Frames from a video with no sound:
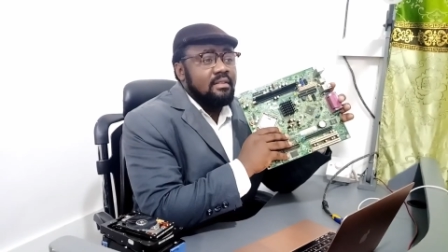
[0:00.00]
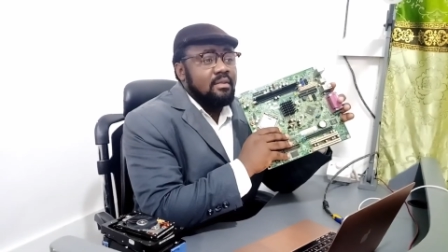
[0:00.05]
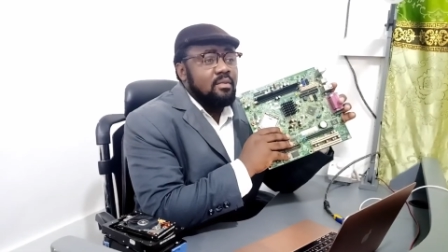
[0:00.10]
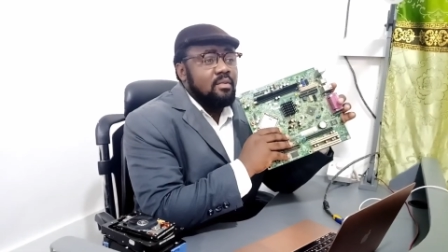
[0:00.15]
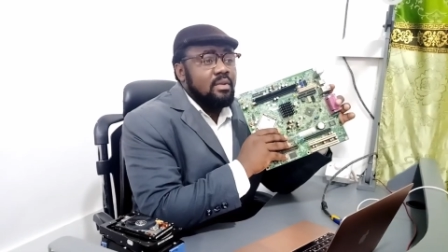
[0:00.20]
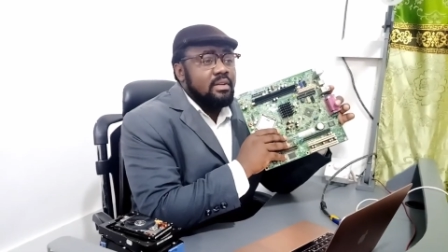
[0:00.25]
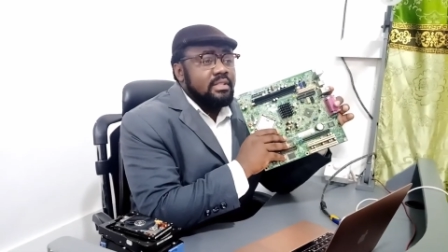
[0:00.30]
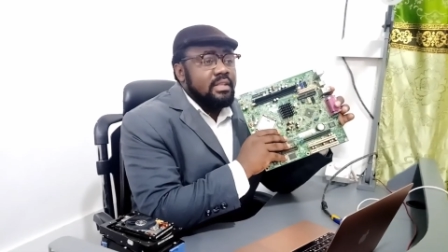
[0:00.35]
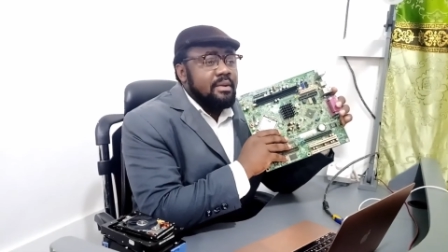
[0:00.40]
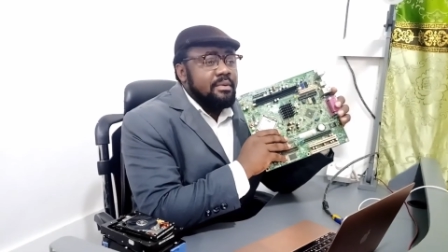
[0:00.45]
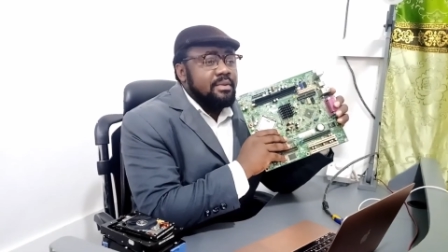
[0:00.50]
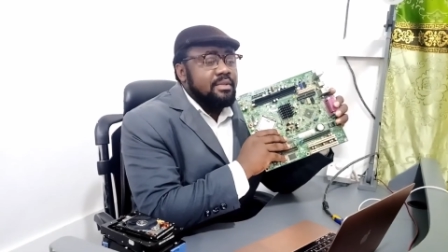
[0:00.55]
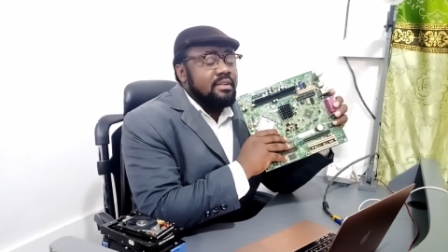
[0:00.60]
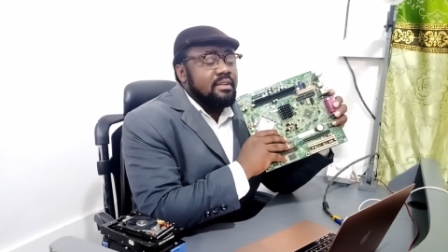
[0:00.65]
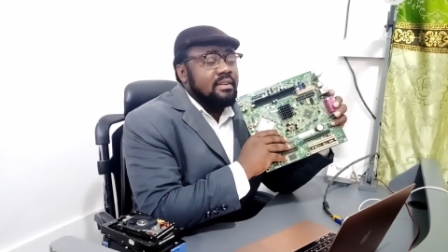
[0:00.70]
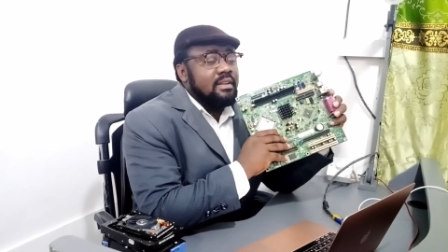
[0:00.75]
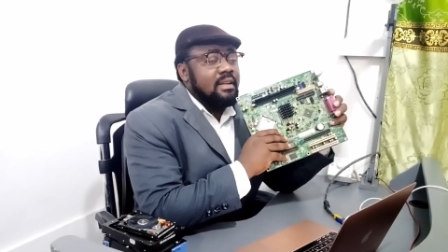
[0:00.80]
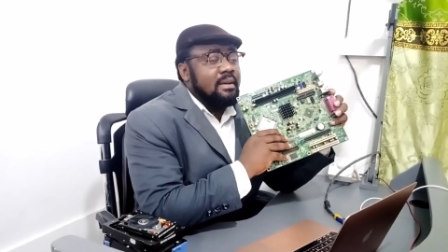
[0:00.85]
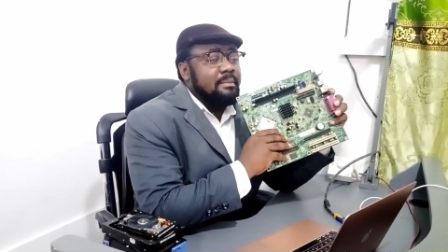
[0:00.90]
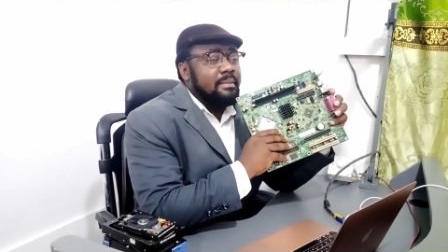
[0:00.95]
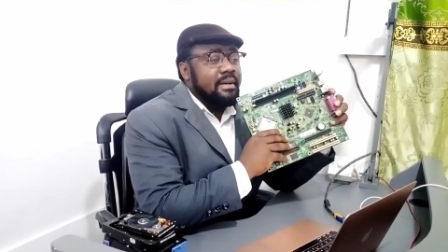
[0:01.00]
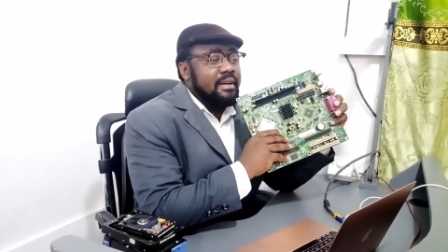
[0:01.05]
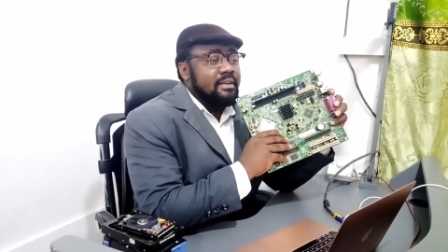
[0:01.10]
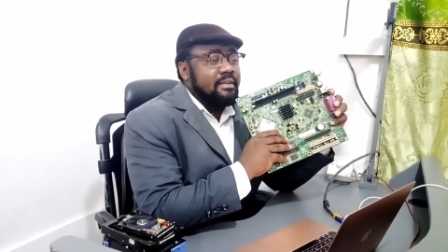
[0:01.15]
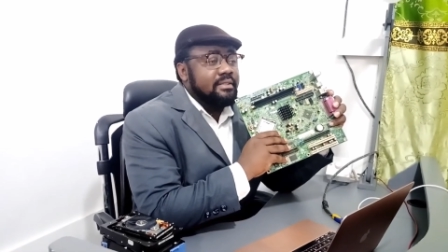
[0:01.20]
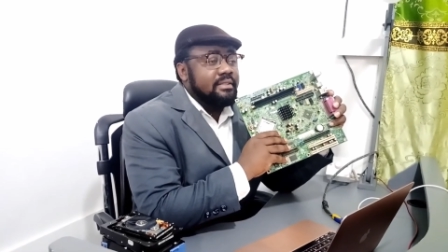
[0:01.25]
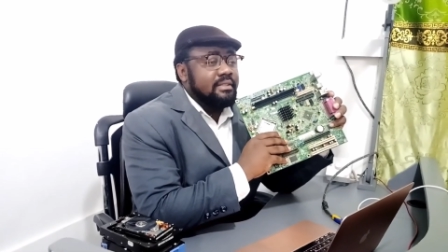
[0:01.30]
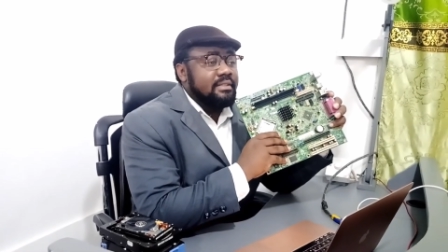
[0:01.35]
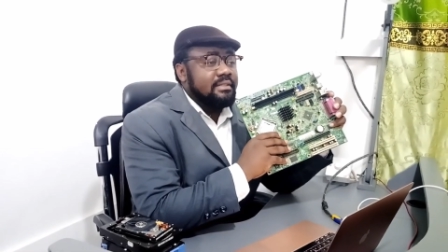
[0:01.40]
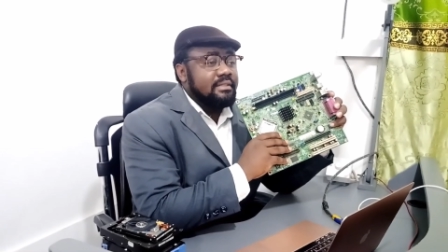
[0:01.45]
What are we talking
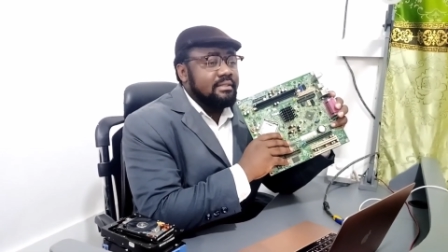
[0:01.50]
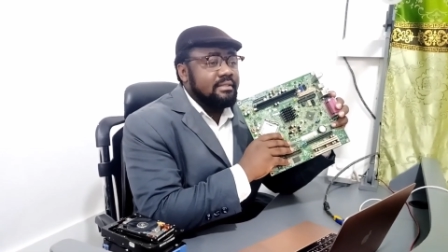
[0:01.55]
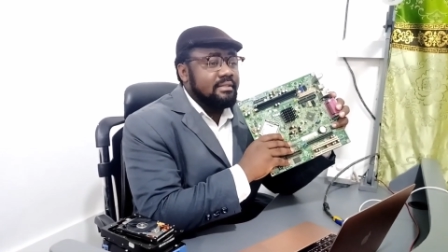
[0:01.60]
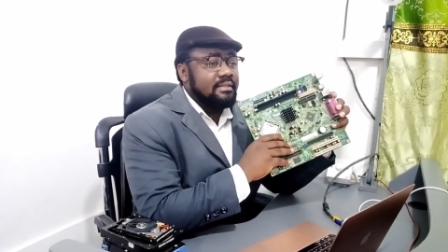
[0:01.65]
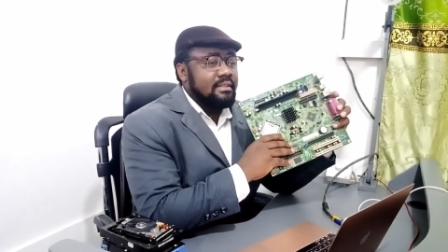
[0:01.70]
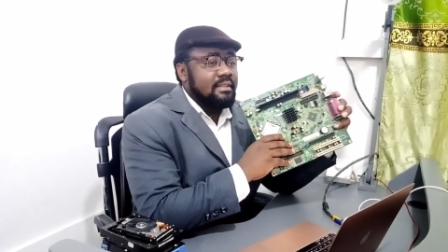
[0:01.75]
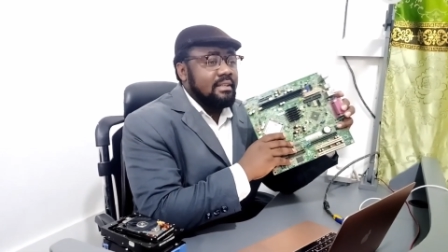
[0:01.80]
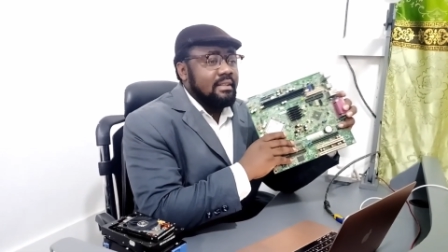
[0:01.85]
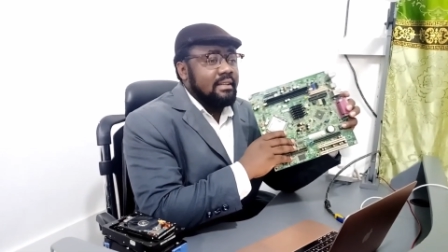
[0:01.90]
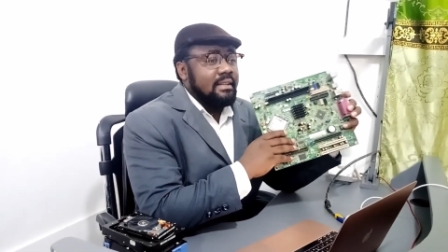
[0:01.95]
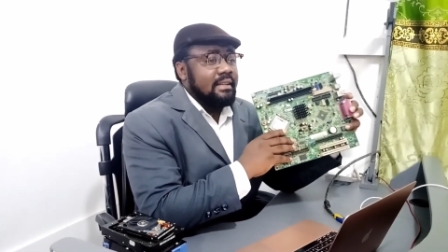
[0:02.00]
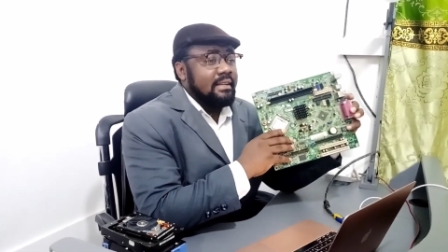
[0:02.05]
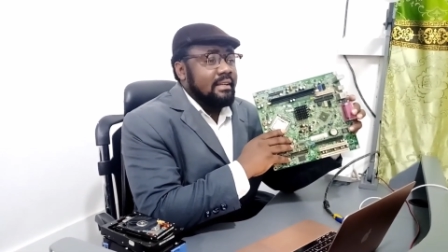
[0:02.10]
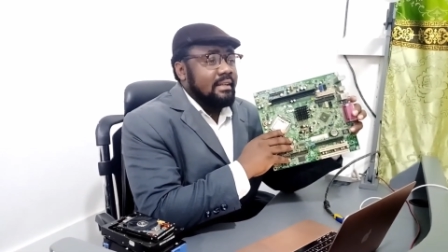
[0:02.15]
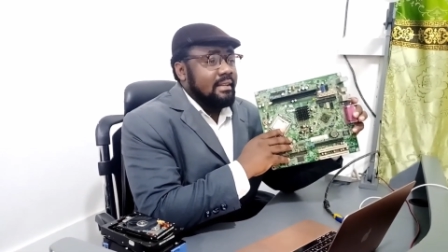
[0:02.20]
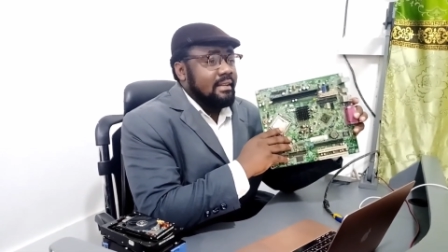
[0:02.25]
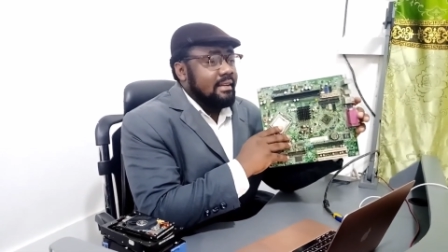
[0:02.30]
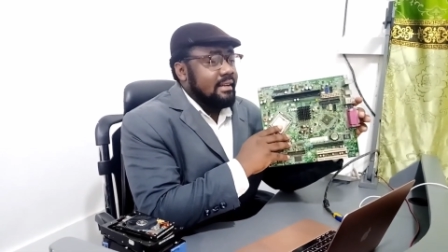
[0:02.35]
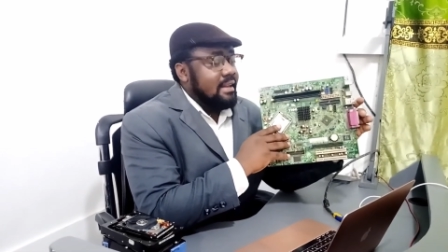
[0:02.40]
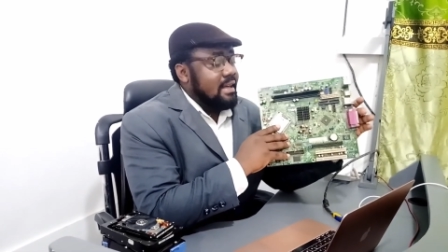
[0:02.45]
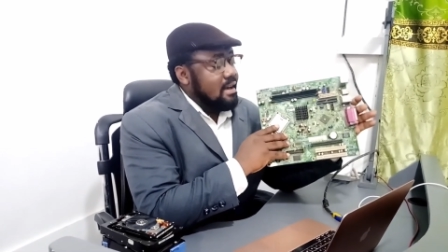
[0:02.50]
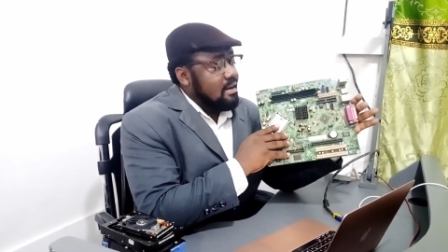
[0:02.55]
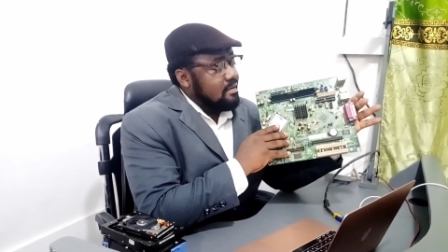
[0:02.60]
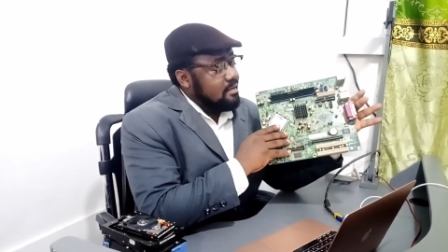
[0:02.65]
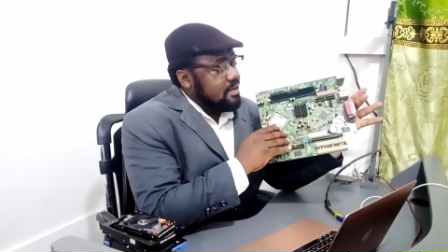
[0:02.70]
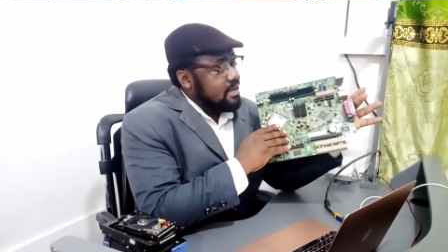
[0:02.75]
about? Now